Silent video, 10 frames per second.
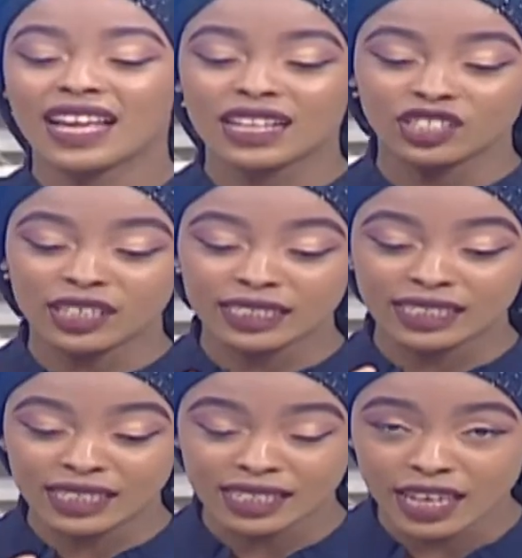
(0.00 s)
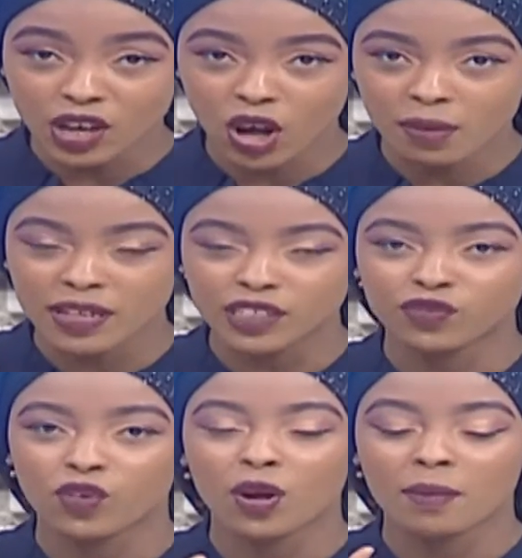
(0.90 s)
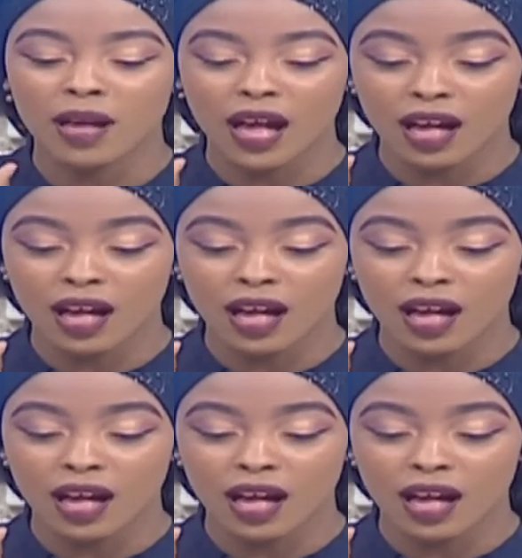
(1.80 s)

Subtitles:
And just 3 comments from